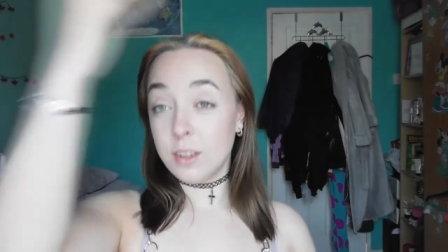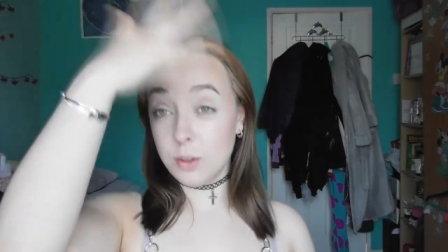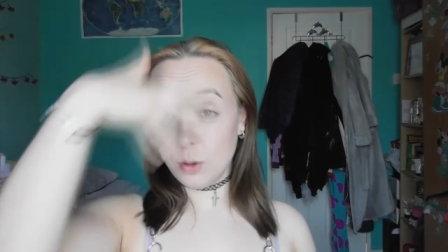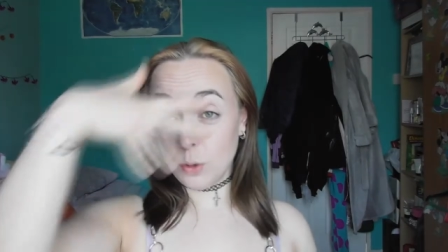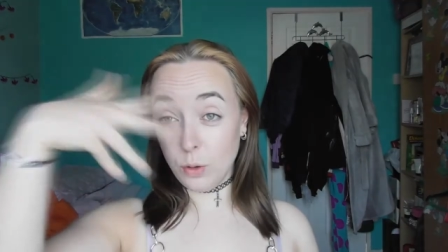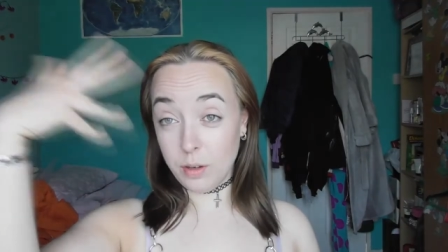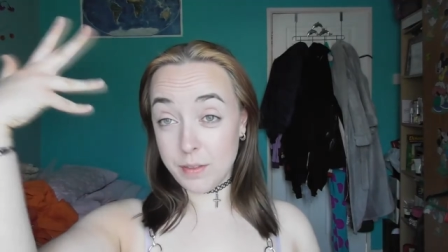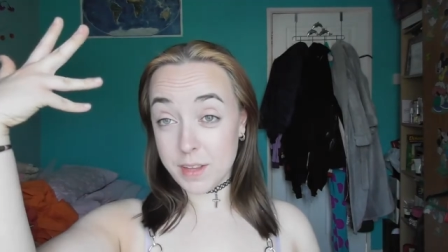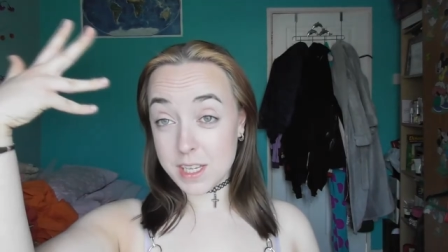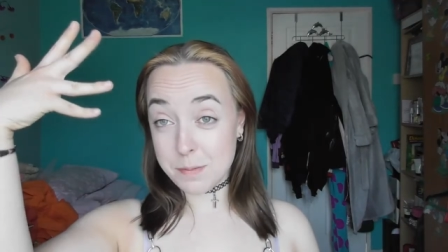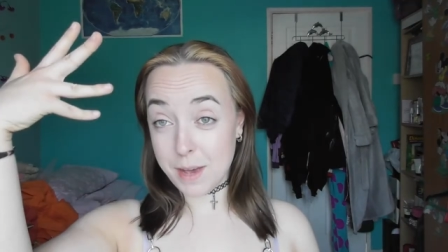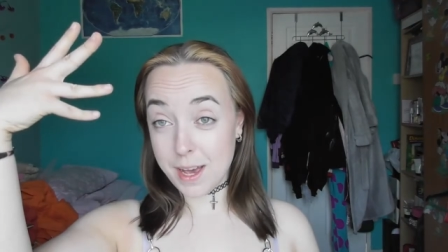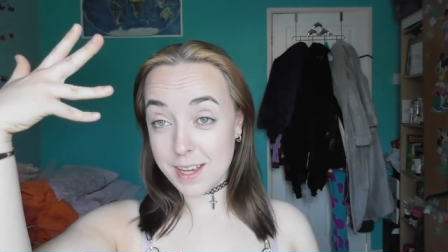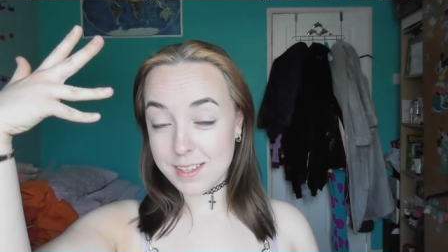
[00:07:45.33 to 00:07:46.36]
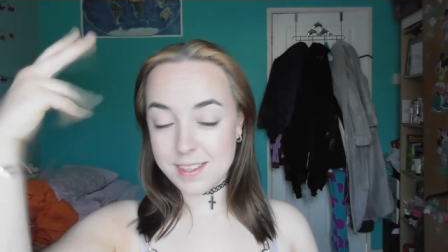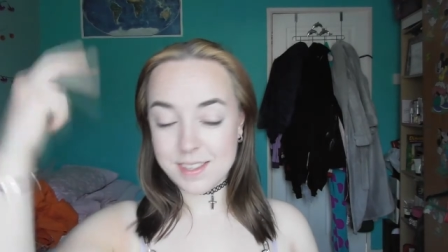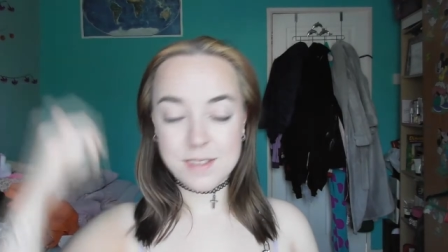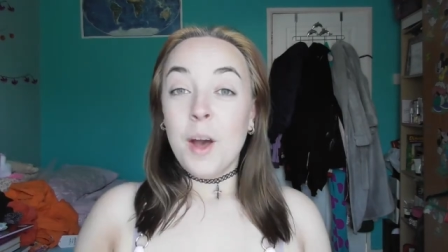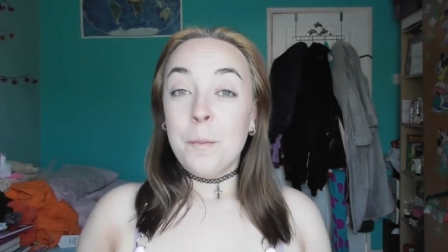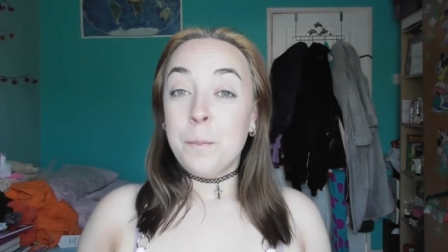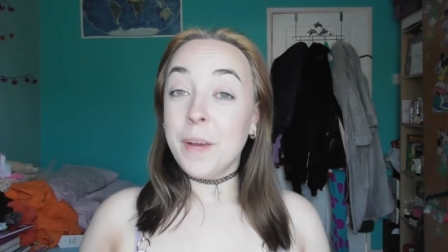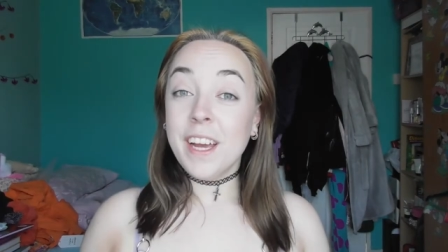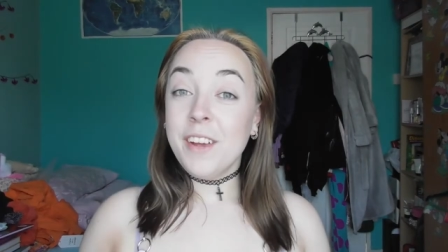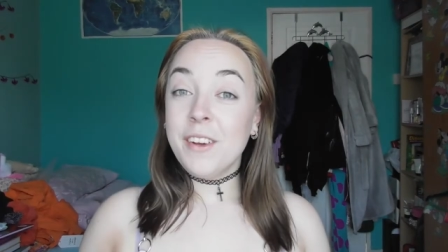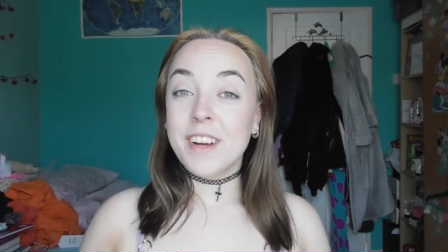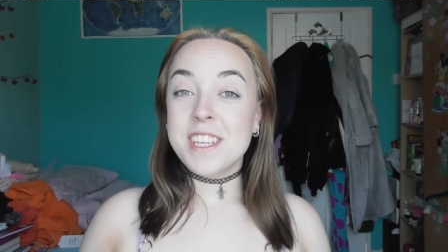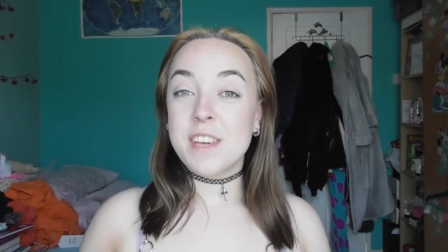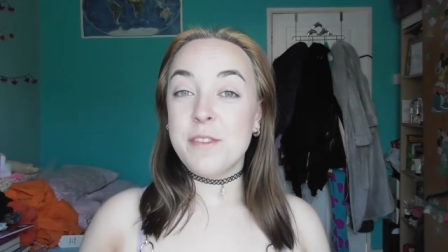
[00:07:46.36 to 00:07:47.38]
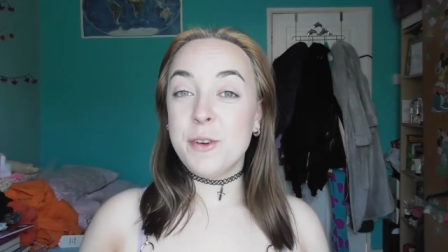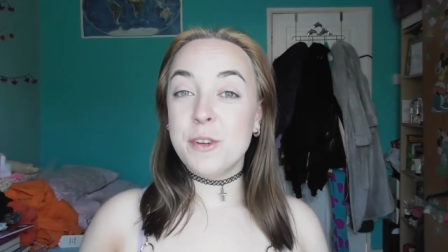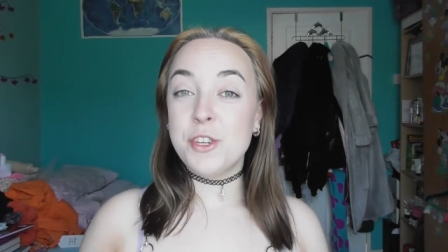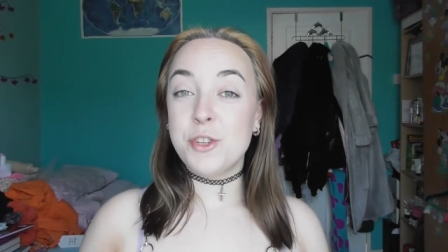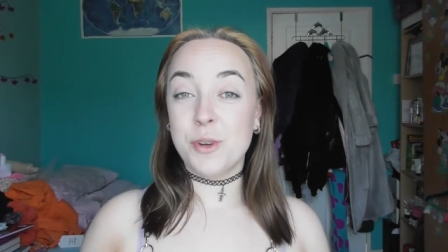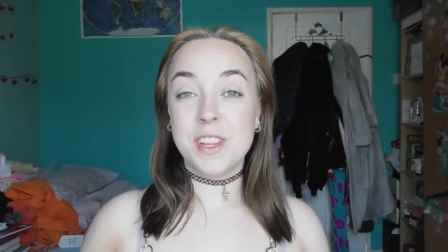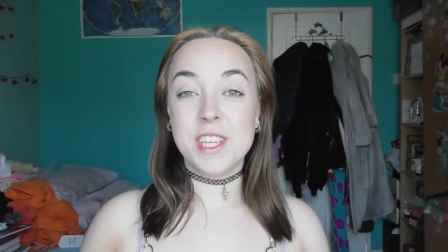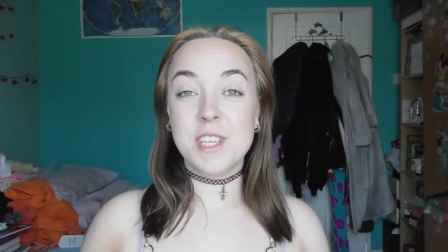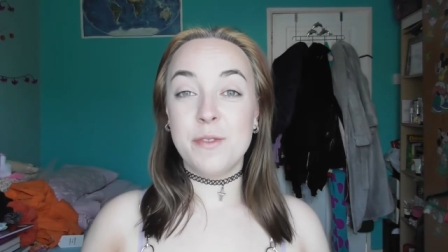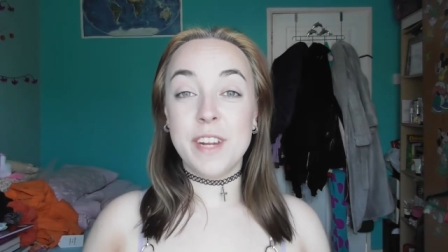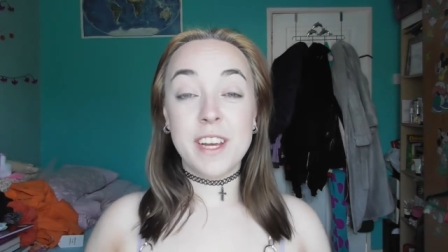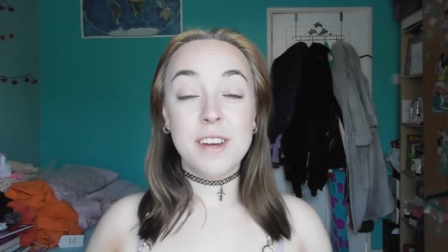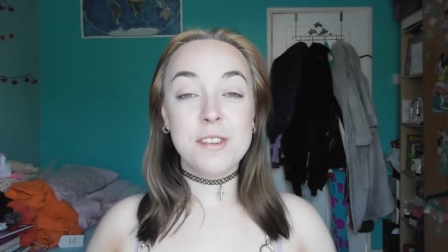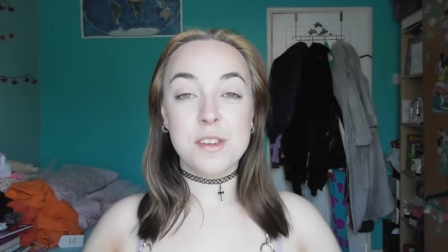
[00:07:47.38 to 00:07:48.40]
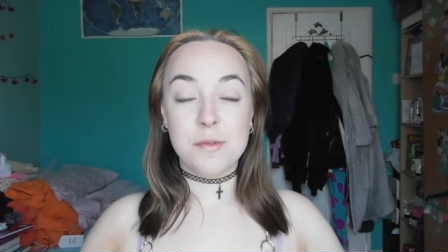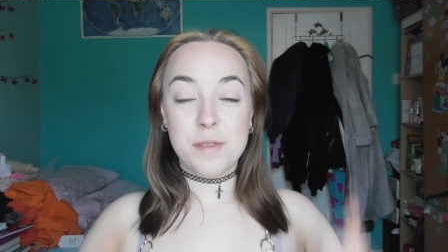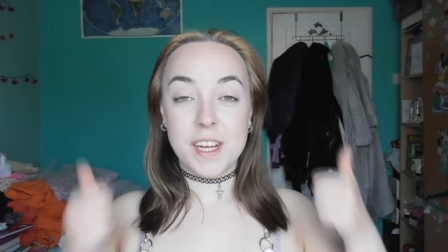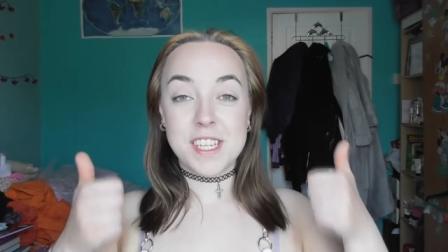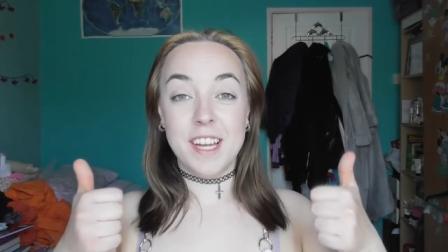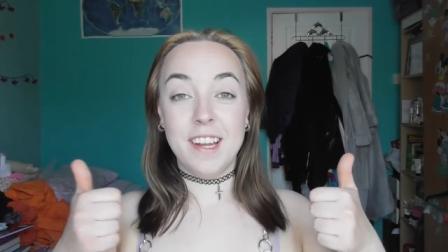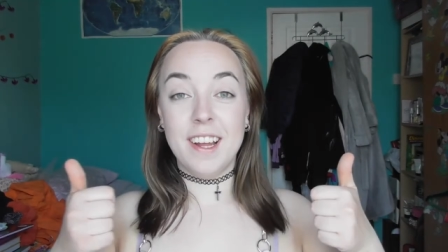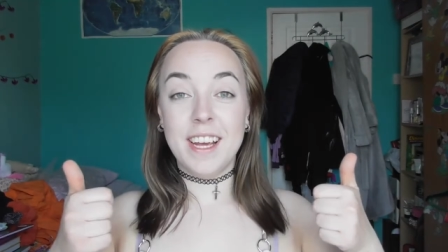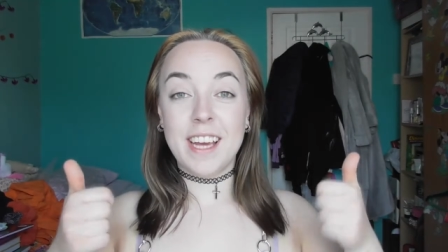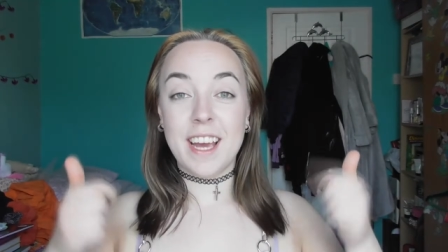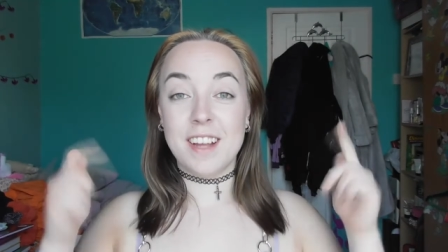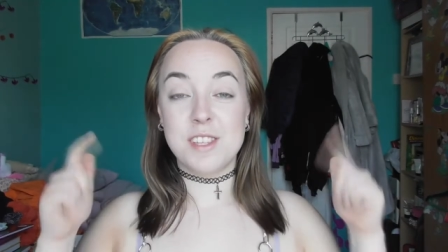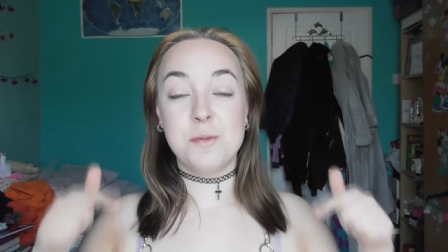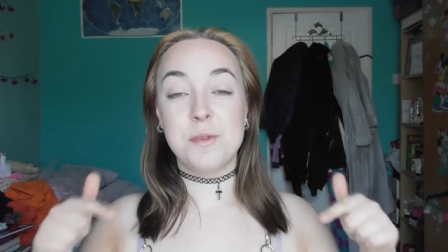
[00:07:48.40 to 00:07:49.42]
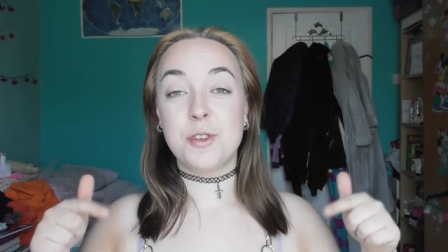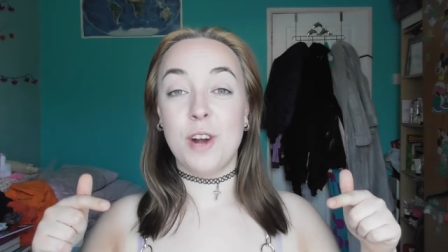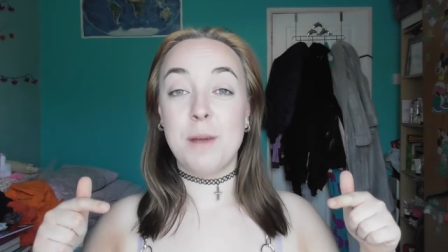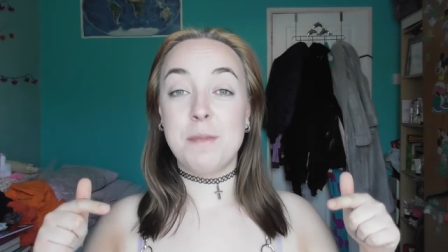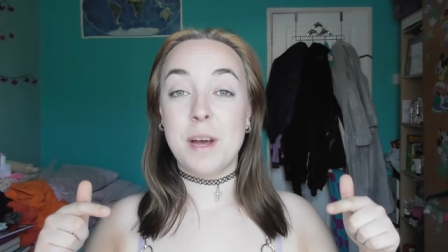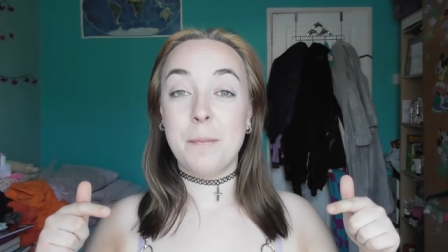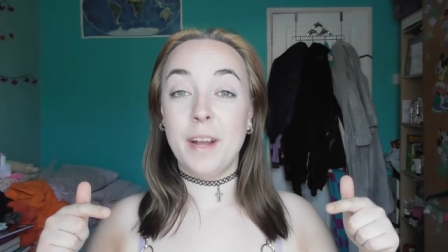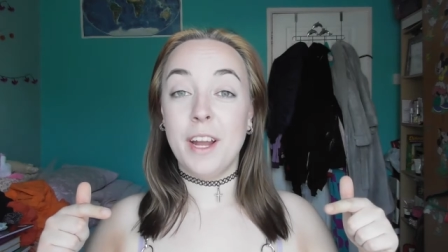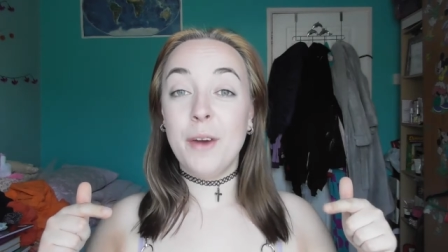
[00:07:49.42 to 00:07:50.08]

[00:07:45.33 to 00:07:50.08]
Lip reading: All of this mess. But yeah, you guys, if you enjoyed this video, don't forget to like and subscribe down below.